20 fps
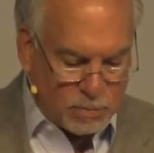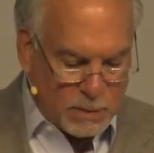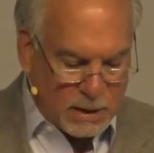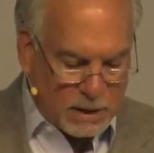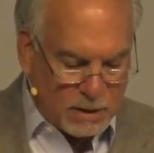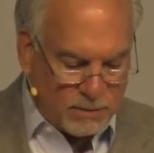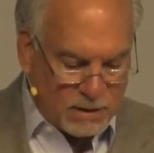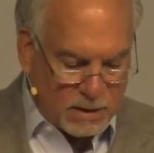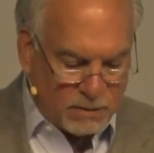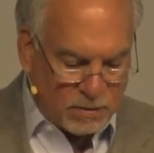
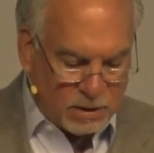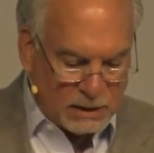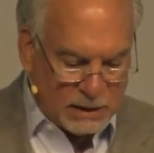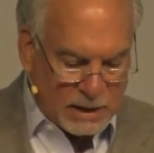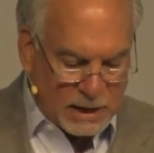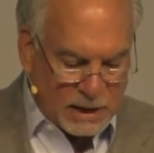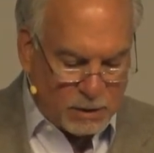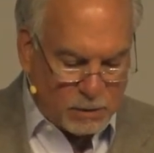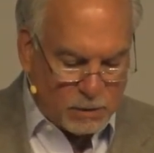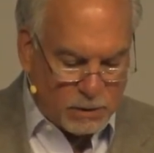men of every
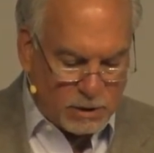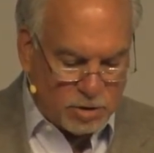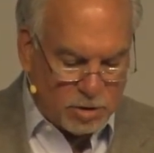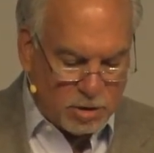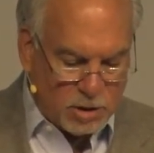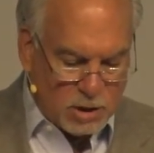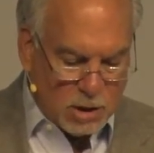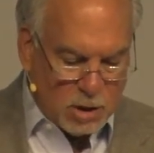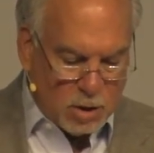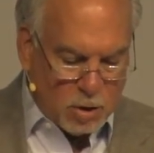
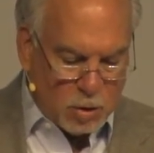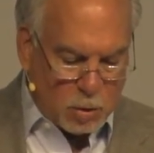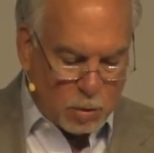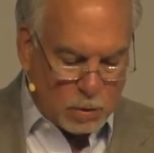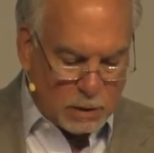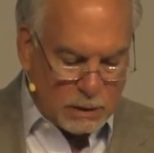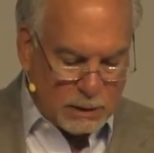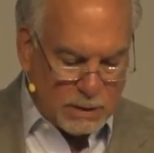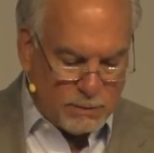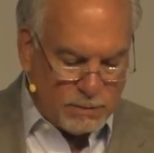language who
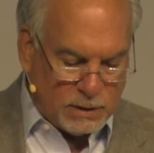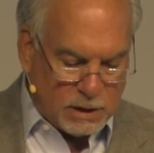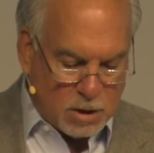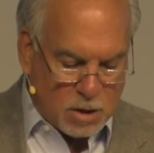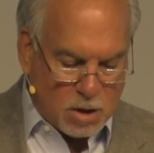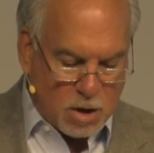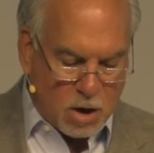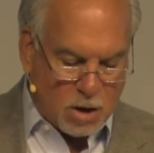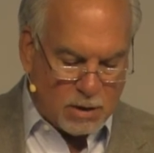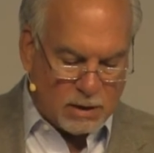were living
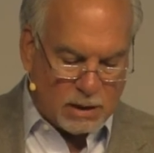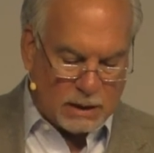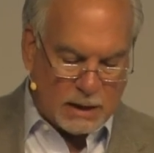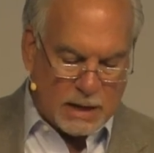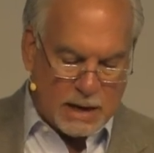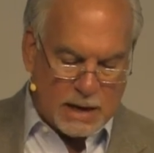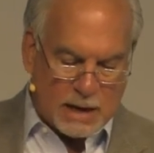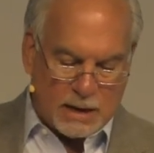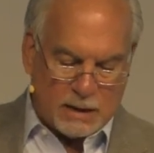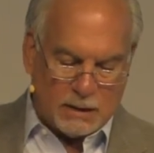in all the
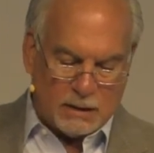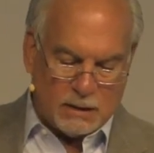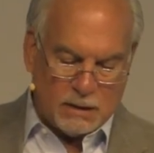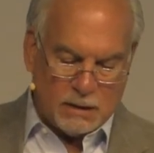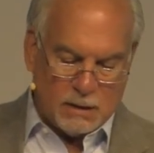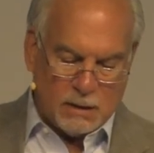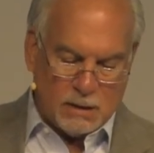land,